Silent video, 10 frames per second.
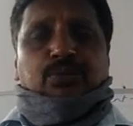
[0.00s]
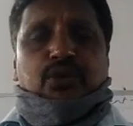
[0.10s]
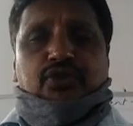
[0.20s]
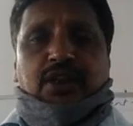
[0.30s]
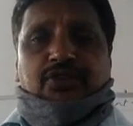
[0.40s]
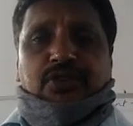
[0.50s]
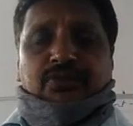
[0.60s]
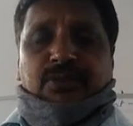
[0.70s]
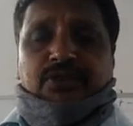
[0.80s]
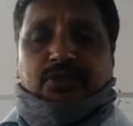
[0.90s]
Most
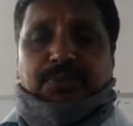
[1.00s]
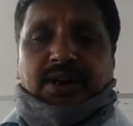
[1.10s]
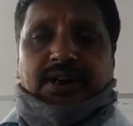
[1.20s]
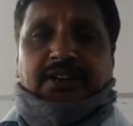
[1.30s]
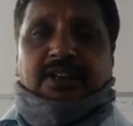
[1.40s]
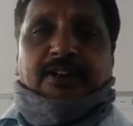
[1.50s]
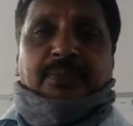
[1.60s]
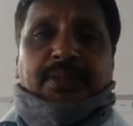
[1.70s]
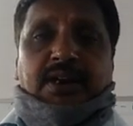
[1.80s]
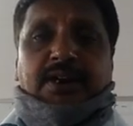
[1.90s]
ancient shipyard in
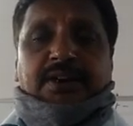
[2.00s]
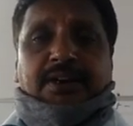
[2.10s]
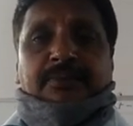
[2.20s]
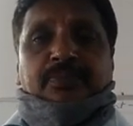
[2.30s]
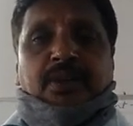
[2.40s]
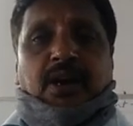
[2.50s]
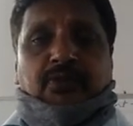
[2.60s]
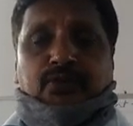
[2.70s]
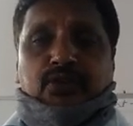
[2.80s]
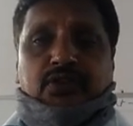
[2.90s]
the country,
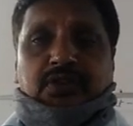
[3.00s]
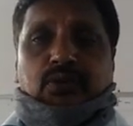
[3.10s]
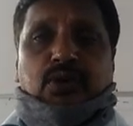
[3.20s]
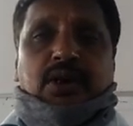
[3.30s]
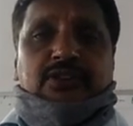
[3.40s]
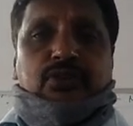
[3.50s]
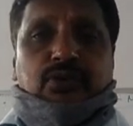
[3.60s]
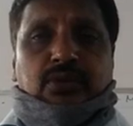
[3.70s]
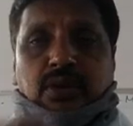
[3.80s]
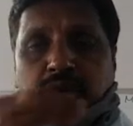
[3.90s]
of course in the world
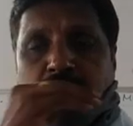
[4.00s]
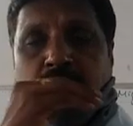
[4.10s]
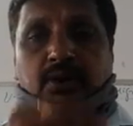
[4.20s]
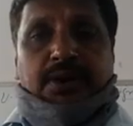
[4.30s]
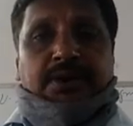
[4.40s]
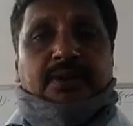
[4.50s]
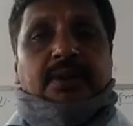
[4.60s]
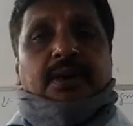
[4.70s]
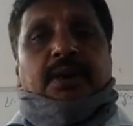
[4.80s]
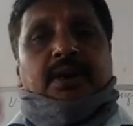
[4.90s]
also. But
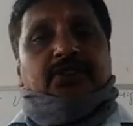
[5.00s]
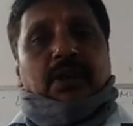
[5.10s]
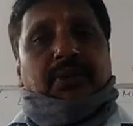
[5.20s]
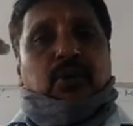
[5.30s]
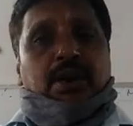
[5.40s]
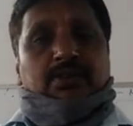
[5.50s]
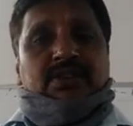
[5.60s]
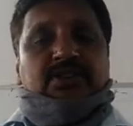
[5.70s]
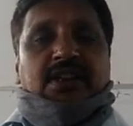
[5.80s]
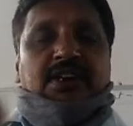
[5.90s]
it's having
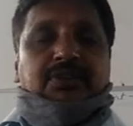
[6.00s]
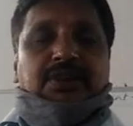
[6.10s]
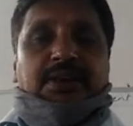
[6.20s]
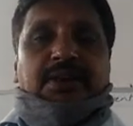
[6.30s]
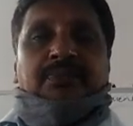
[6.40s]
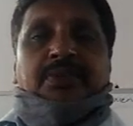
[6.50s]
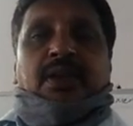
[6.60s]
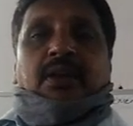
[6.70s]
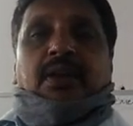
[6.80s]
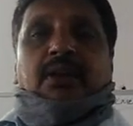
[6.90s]
waterways connectivity
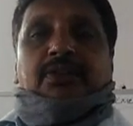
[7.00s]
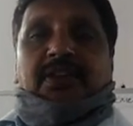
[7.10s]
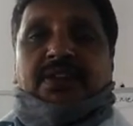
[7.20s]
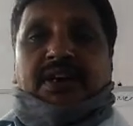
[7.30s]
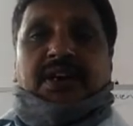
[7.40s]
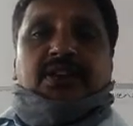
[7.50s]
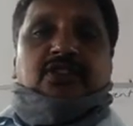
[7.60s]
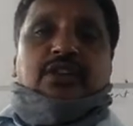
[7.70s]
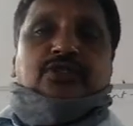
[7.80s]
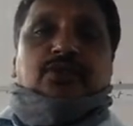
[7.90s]
with other
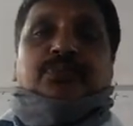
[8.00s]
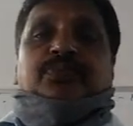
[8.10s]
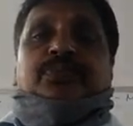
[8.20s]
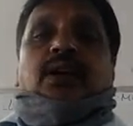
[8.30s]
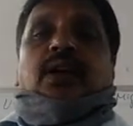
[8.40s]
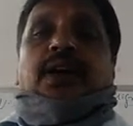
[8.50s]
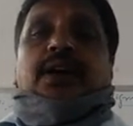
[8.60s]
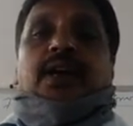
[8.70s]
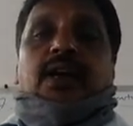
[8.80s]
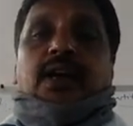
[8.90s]
countries also. And
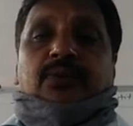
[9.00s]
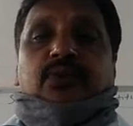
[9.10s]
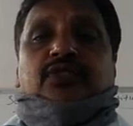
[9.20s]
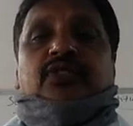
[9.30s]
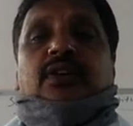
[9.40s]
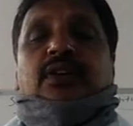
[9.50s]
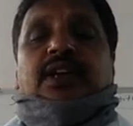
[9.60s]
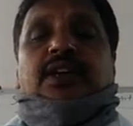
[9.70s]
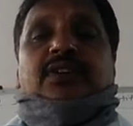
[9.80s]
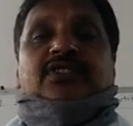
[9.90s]
airports,
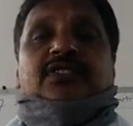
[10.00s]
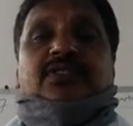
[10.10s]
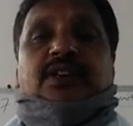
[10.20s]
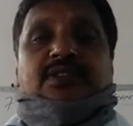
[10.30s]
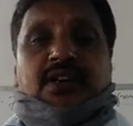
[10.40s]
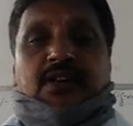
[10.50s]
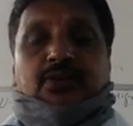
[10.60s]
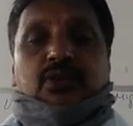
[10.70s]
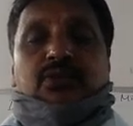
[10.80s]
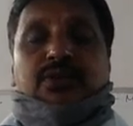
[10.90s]
airways is there,
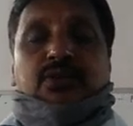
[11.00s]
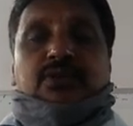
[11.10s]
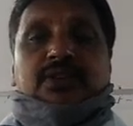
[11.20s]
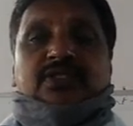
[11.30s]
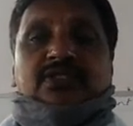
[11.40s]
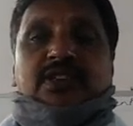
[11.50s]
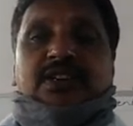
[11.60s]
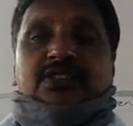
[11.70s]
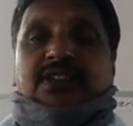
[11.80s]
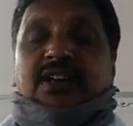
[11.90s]
roadways is
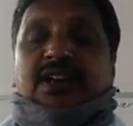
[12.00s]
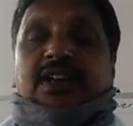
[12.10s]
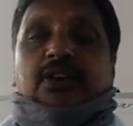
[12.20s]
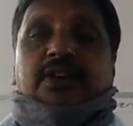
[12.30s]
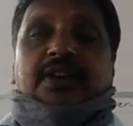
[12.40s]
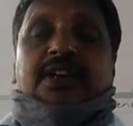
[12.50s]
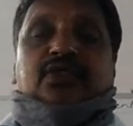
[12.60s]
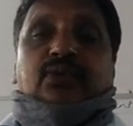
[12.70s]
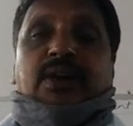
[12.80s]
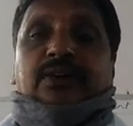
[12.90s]
there. It is lying on
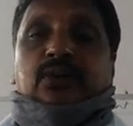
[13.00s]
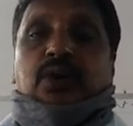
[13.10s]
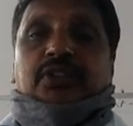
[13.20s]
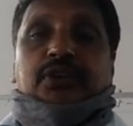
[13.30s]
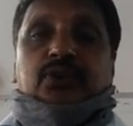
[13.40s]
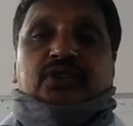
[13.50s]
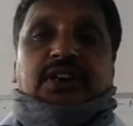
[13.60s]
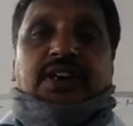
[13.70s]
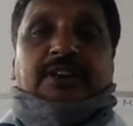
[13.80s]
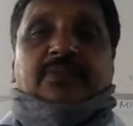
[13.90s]
NH5, Kolkata to
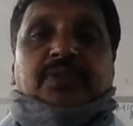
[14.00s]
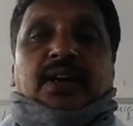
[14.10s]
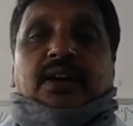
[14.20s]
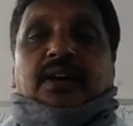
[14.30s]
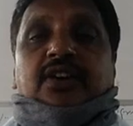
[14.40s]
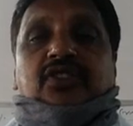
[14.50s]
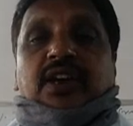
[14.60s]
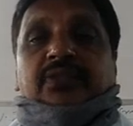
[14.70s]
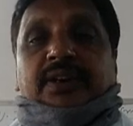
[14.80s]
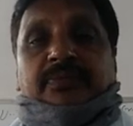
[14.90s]
Chennai,
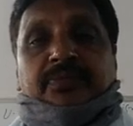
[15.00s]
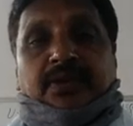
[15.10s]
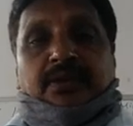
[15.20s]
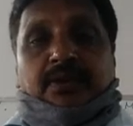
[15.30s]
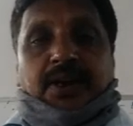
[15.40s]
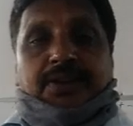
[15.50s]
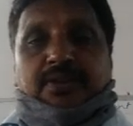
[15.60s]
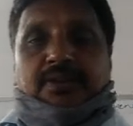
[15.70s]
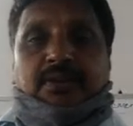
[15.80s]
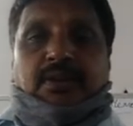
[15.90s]
National Highway, right
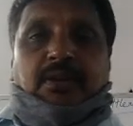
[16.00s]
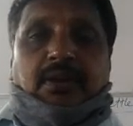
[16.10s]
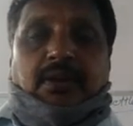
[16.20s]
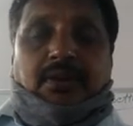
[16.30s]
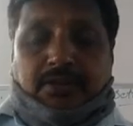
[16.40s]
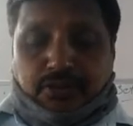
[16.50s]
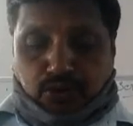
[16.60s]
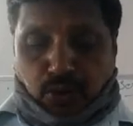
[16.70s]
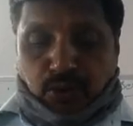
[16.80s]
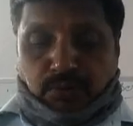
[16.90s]
here.
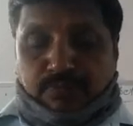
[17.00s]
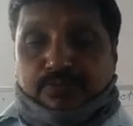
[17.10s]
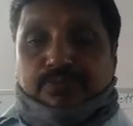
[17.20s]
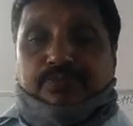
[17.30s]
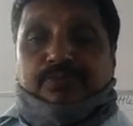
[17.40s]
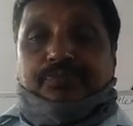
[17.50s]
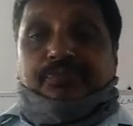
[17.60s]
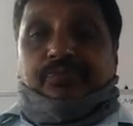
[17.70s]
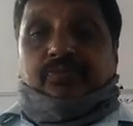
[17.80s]
So